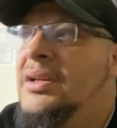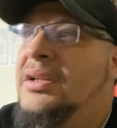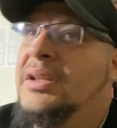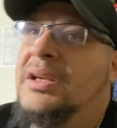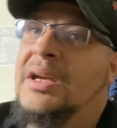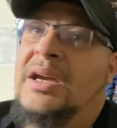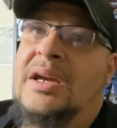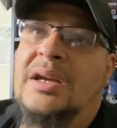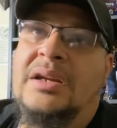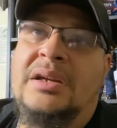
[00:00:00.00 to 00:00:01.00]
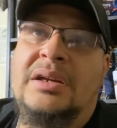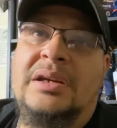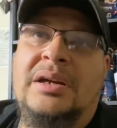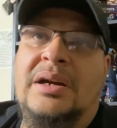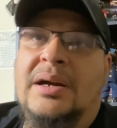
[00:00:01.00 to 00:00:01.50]
they had
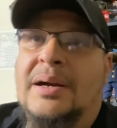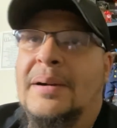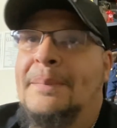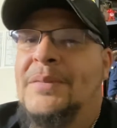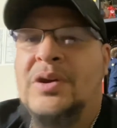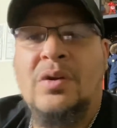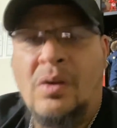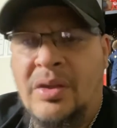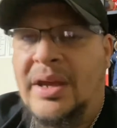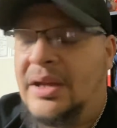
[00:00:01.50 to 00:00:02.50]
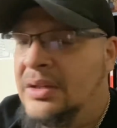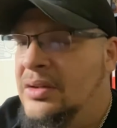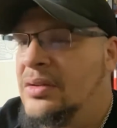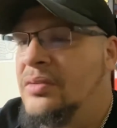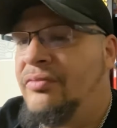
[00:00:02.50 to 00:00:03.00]
all that,
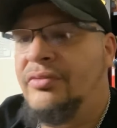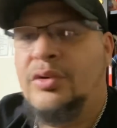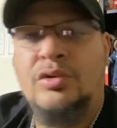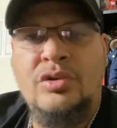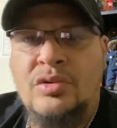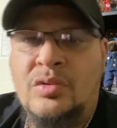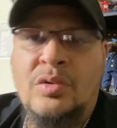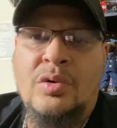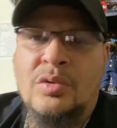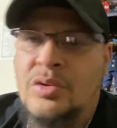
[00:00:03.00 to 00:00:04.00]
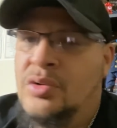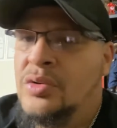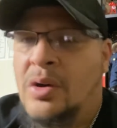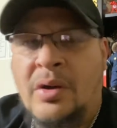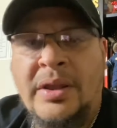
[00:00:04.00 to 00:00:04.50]
voodoo,
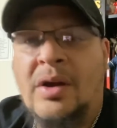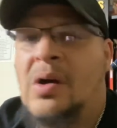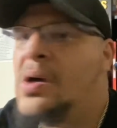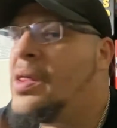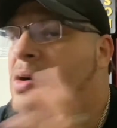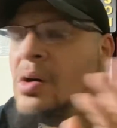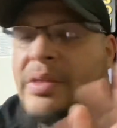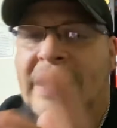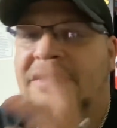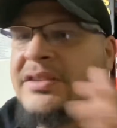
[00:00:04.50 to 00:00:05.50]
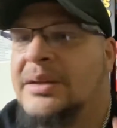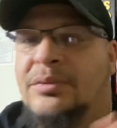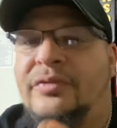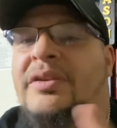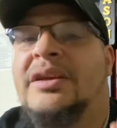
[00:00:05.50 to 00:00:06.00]
hoodoo, all that, all that
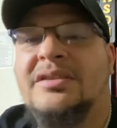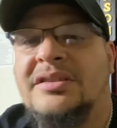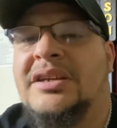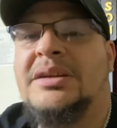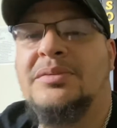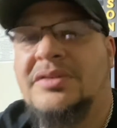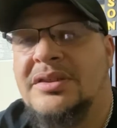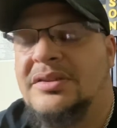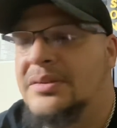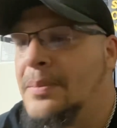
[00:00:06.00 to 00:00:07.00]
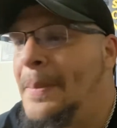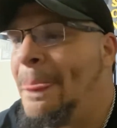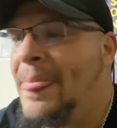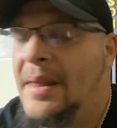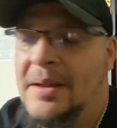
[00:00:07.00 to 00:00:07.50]
stems from that same system,
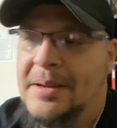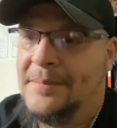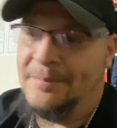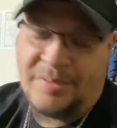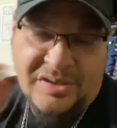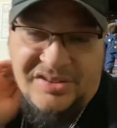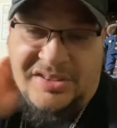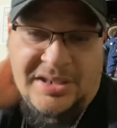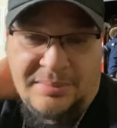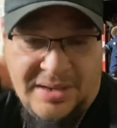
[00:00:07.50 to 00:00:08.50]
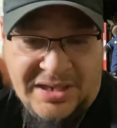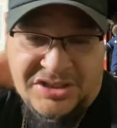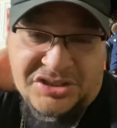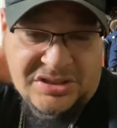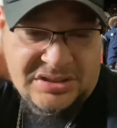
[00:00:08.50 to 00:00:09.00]
from the same
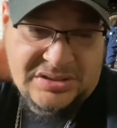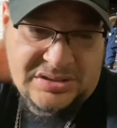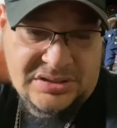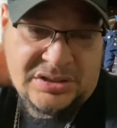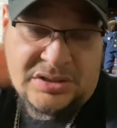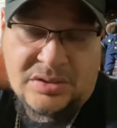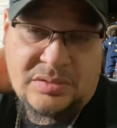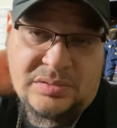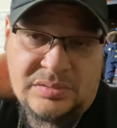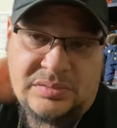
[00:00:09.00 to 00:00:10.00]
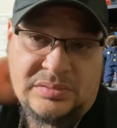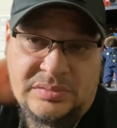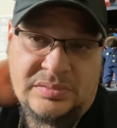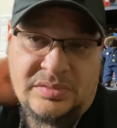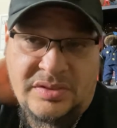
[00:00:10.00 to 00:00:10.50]
ancient,
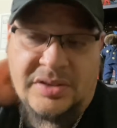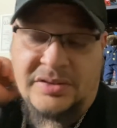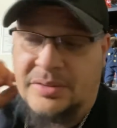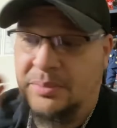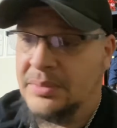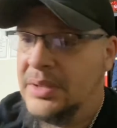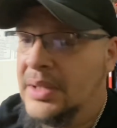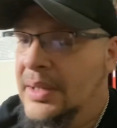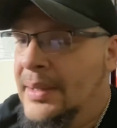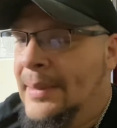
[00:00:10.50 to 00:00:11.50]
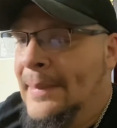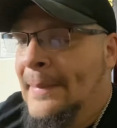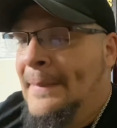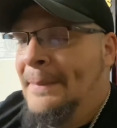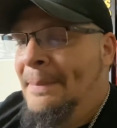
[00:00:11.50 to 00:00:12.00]
system.
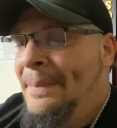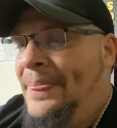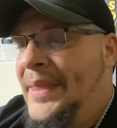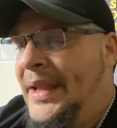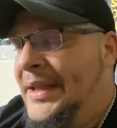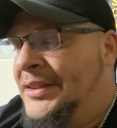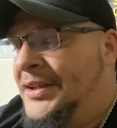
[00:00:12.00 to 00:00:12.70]
And